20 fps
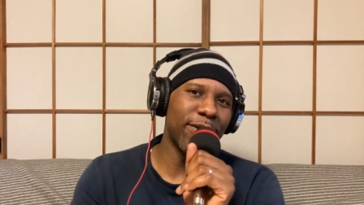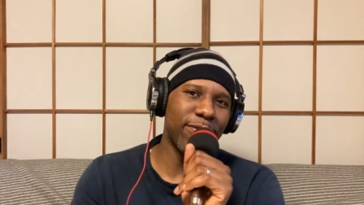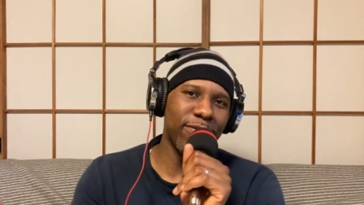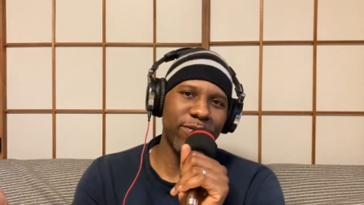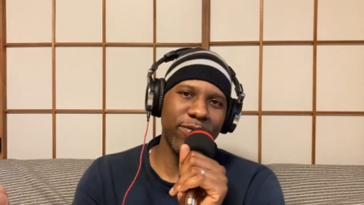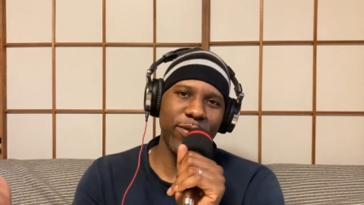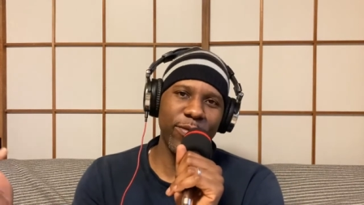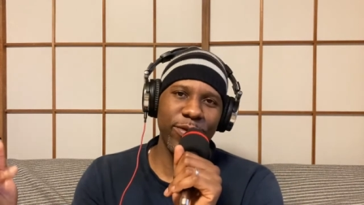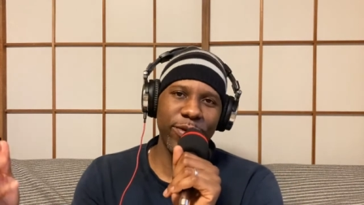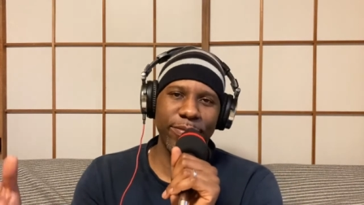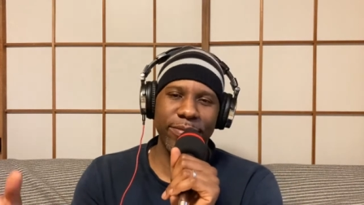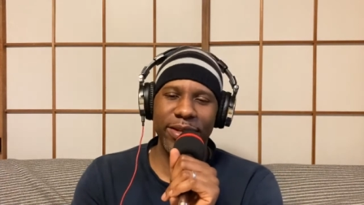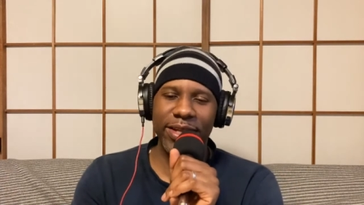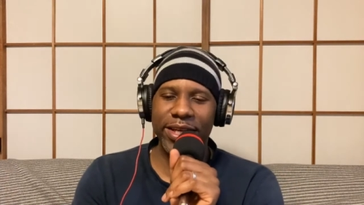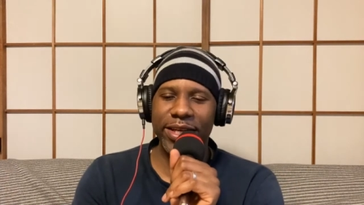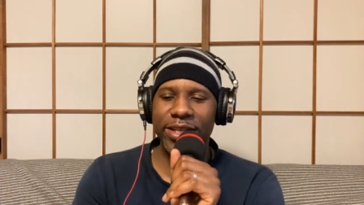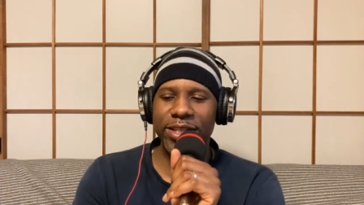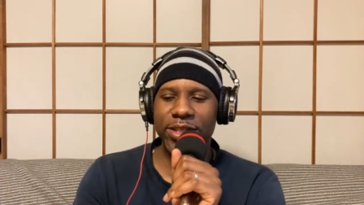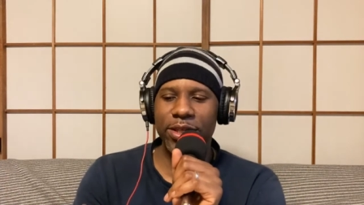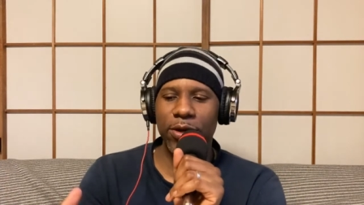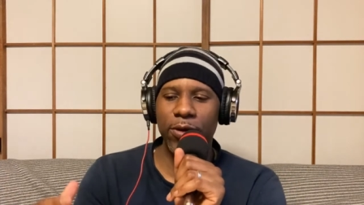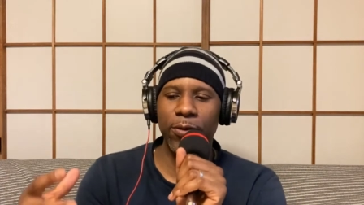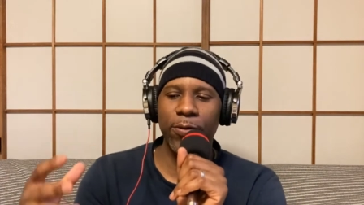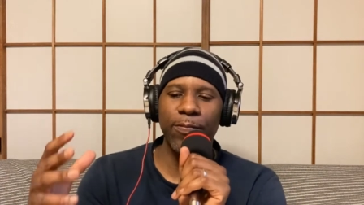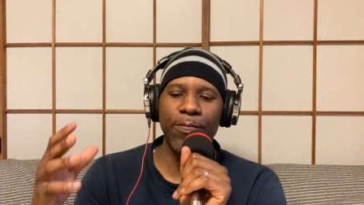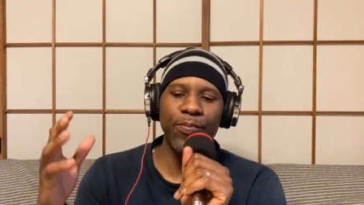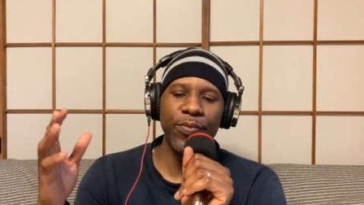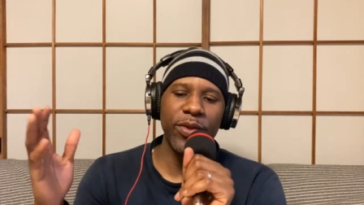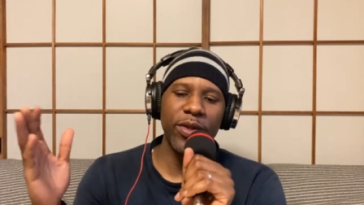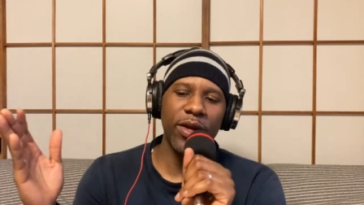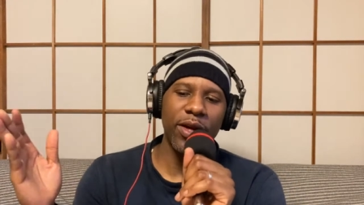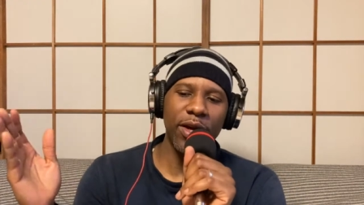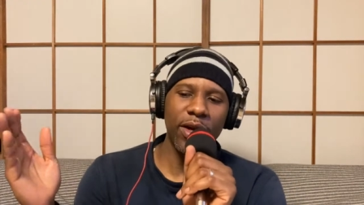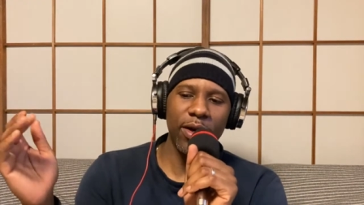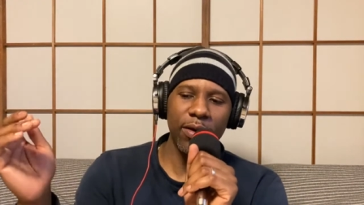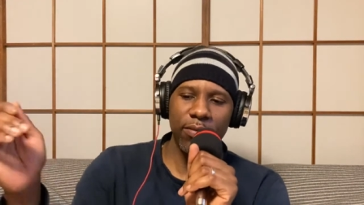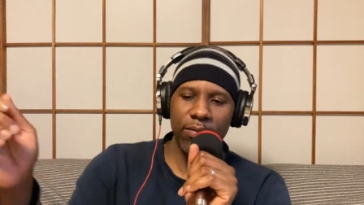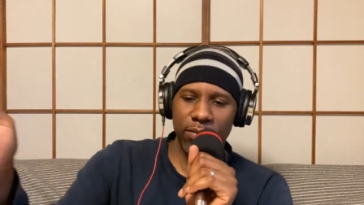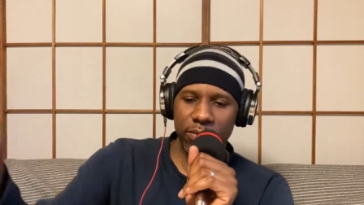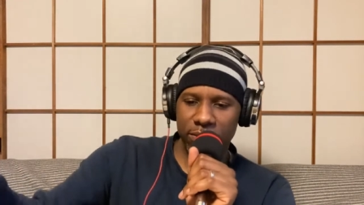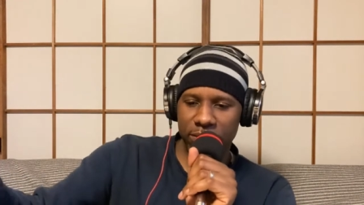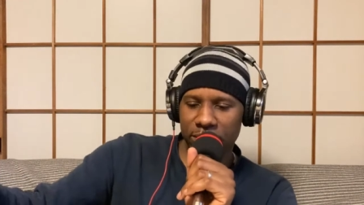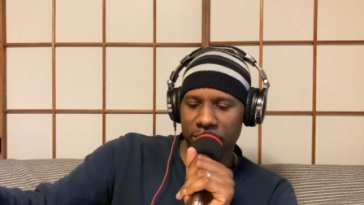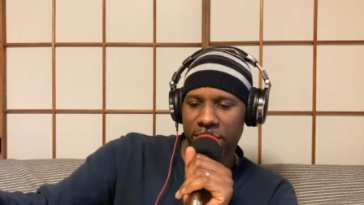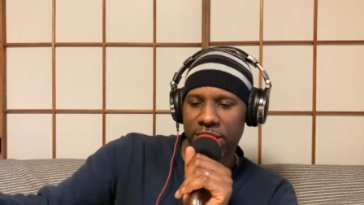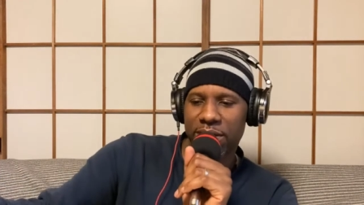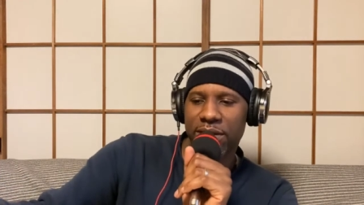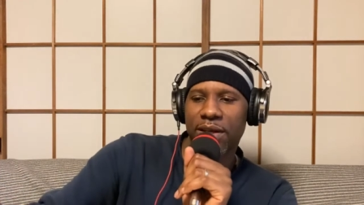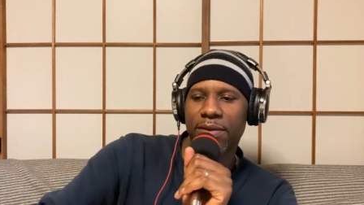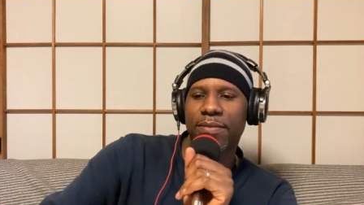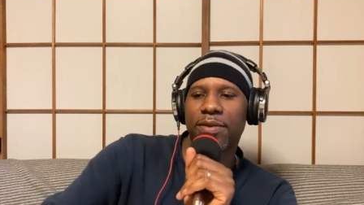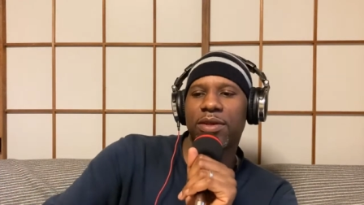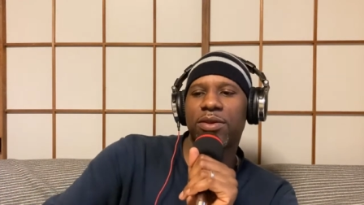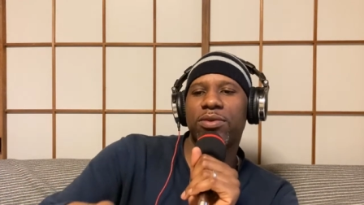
from your plate. So skimming,